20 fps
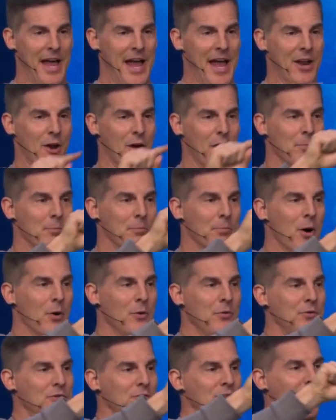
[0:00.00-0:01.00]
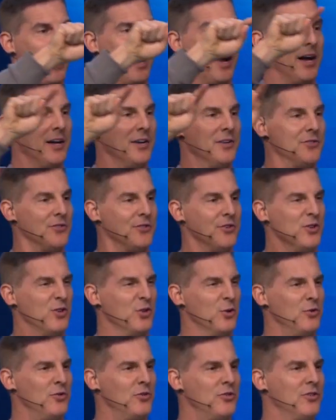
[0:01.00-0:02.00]
And on both sides,
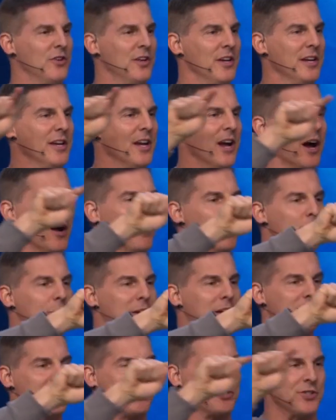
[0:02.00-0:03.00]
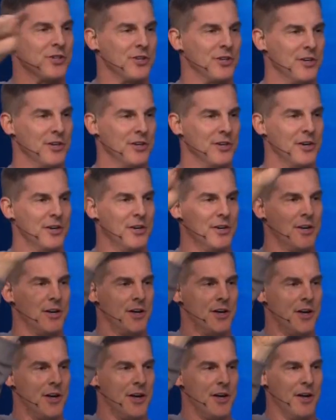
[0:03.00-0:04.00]
you see a picture
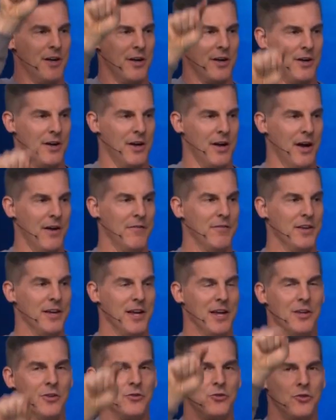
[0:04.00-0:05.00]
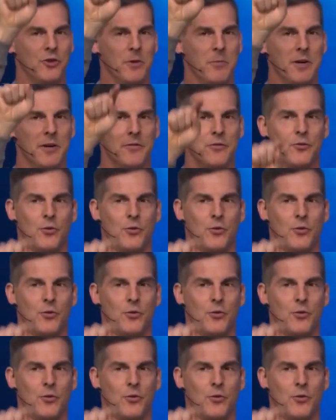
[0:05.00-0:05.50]
of the instrument of